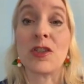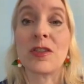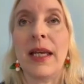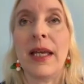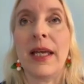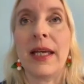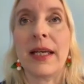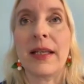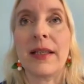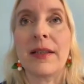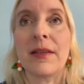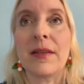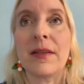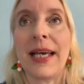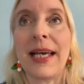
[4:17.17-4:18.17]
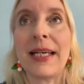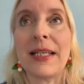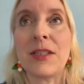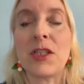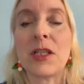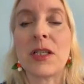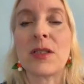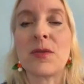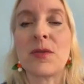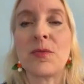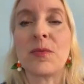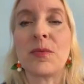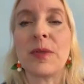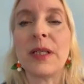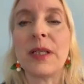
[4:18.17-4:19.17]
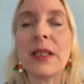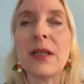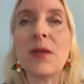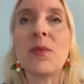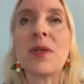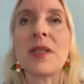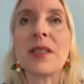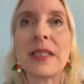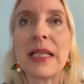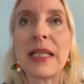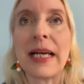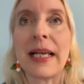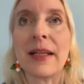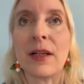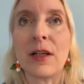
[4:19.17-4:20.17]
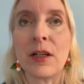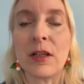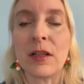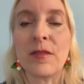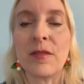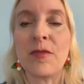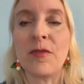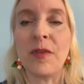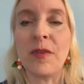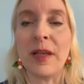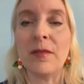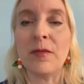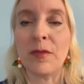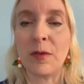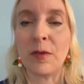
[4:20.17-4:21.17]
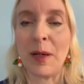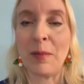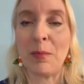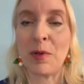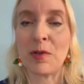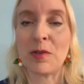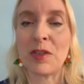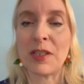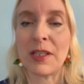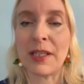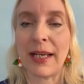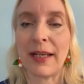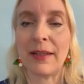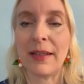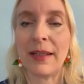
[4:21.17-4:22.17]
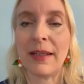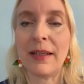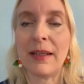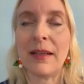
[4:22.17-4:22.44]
and that just really was not a good fit for my personality.